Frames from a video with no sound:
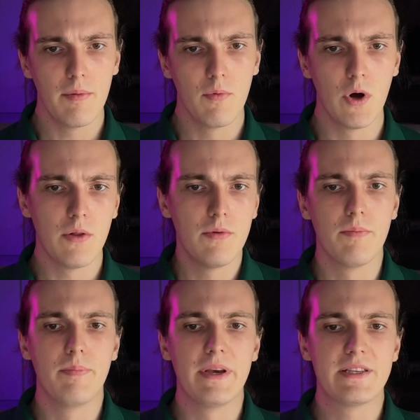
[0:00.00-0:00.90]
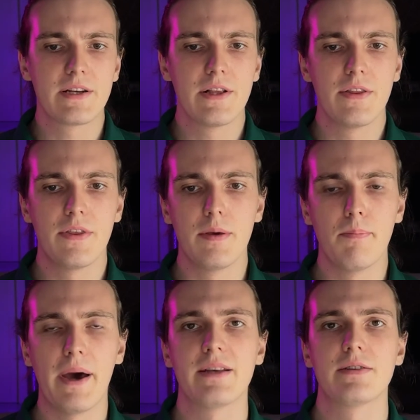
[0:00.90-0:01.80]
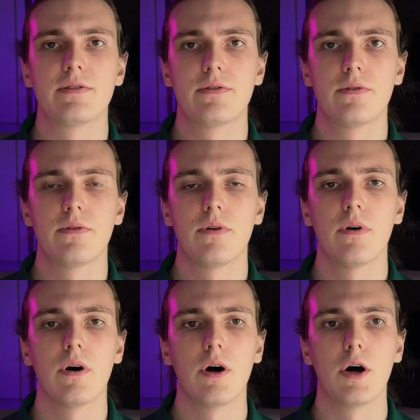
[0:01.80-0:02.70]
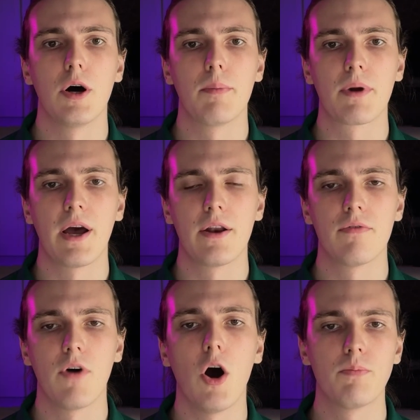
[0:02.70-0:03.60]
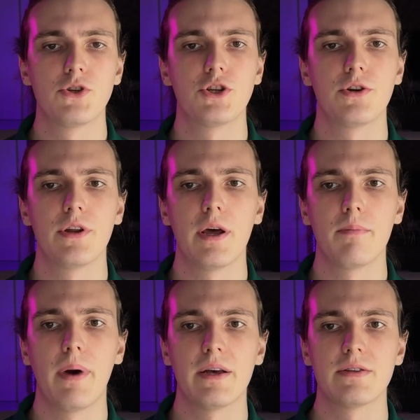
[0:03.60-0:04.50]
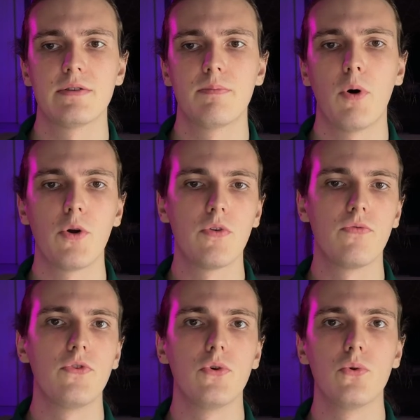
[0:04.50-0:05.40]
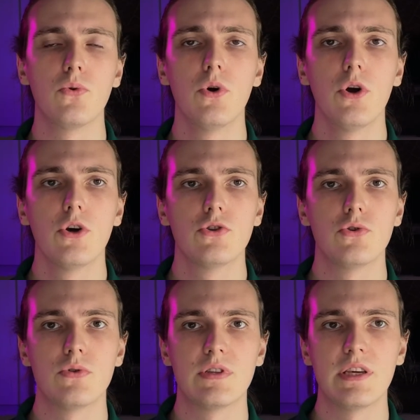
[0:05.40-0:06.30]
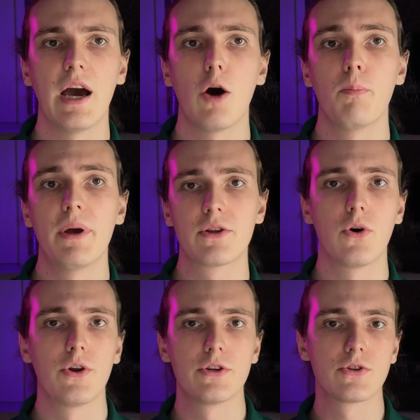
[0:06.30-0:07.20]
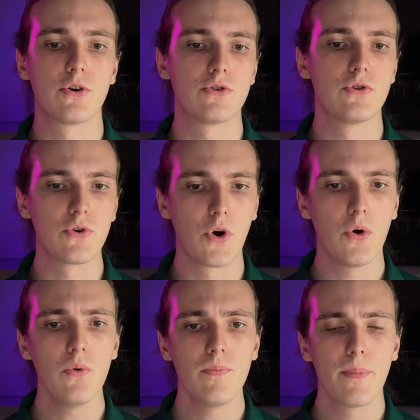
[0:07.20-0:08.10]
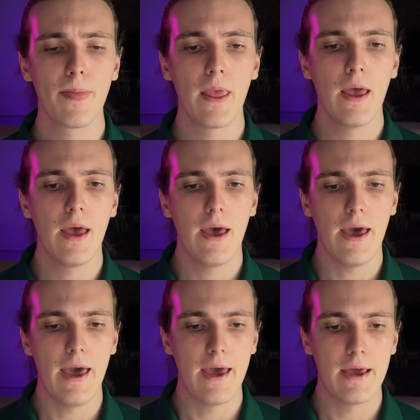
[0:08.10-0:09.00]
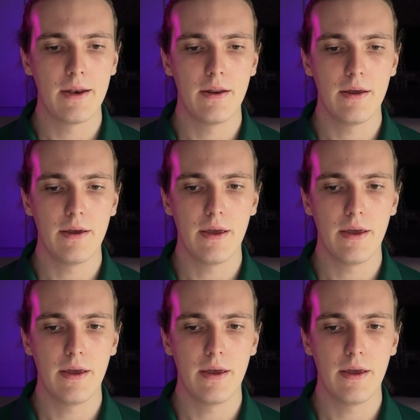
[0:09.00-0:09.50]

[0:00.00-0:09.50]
well, basically the best kind of option and best point of view to see how Bitcoin is going to grow. And